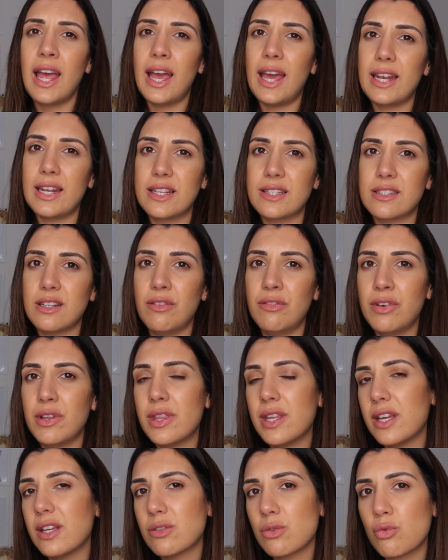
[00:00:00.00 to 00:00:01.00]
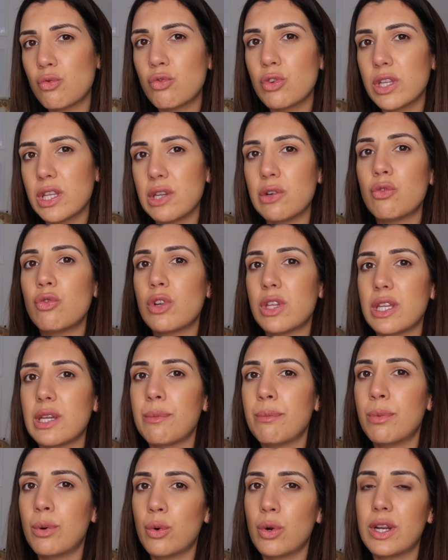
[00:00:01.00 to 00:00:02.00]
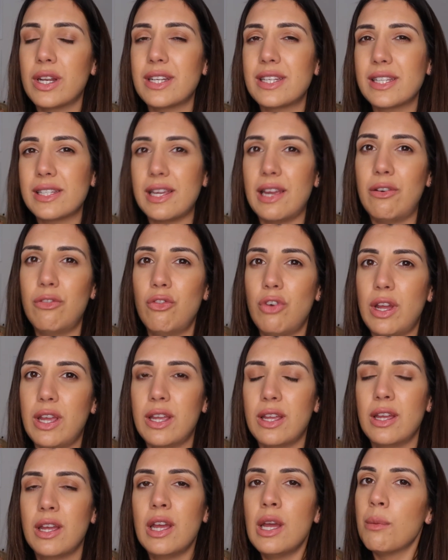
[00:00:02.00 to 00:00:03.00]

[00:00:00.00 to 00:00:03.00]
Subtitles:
and it's something that is really, really important to get right,